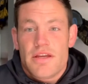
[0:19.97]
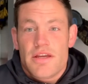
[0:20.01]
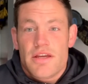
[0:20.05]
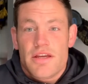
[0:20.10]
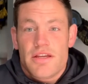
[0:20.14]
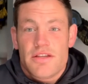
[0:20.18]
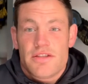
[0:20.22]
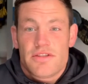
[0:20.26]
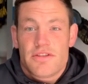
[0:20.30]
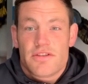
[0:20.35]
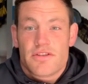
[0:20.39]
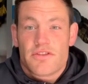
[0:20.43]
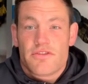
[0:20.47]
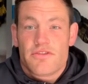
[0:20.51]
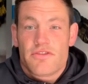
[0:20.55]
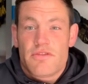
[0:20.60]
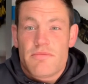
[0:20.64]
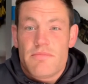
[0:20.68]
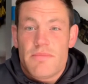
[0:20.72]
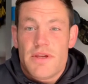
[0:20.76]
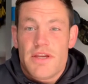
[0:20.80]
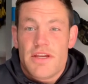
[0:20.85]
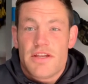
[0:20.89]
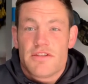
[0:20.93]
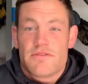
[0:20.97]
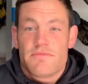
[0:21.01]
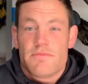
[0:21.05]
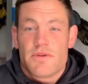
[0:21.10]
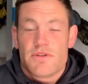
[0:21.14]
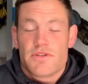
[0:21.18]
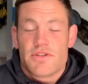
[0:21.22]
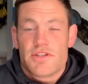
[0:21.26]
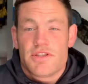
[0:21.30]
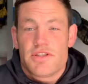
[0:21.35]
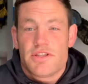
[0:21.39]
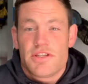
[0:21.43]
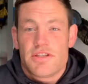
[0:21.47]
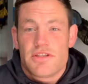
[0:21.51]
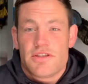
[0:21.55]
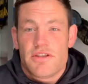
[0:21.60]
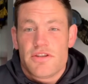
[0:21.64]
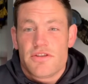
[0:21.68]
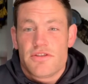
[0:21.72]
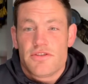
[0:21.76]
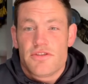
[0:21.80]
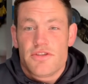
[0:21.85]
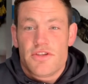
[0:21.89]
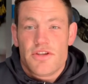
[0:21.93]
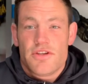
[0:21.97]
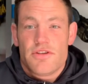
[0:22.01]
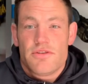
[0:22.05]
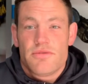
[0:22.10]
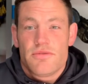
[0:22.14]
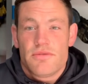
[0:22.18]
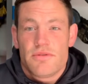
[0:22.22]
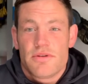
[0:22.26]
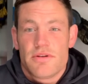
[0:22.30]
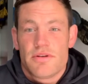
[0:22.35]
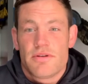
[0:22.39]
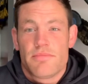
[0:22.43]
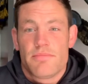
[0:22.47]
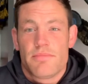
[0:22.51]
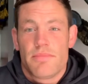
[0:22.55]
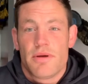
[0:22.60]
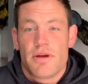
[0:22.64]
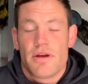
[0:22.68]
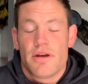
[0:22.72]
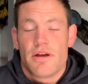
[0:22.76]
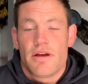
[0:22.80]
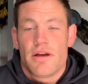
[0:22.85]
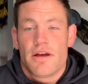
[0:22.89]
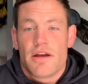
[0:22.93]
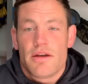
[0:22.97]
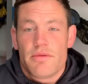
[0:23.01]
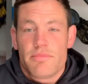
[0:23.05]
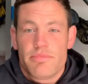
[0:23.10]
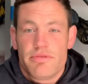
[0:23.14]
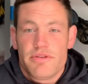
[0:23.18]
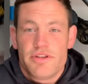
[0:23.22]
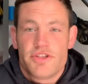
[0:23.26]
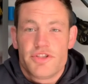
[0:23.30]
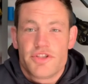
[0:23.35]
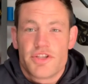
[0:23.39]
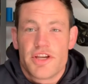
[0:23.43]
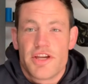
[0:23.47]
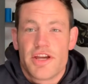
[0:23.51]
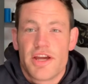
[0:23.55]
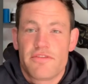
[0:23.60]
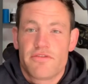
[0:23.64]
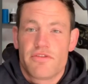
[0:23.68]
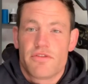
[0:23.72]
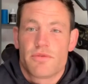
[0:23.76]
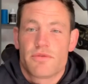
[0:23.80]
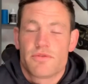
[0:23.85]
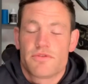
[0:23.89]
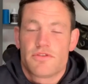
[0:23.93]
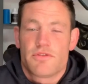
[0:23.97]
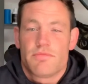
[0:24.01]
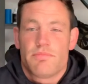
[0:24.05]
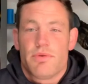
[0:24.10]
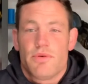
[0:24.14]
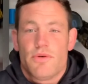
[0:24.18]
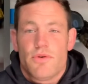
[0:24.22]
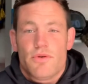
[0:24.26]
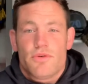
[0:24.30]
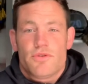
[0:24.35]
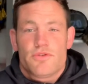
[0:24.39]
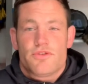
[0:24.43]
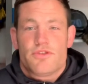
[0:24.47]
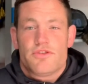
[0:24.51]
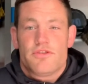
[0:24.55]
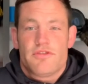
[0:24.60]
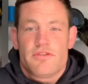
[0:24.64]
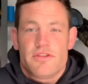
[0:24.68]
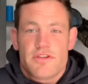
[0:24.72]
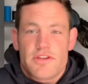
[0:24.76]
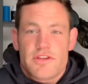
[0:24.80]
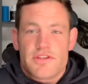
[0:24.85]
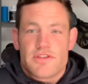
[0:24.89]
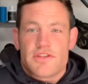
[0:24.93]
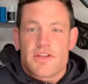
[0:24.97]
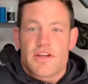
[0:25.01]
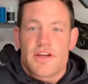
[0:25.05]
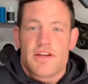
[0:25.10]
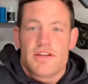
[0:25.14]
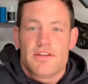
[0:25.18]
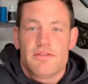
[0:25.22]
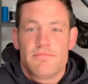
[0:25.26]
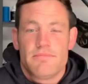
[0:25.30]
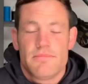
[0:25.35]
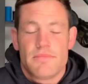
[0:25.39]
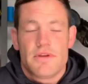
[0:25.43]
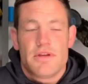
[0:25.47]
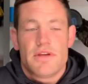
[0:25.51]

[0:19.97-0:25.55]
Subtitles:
It sucks for me as much as it does you, but I appreciate everyone's support during this time.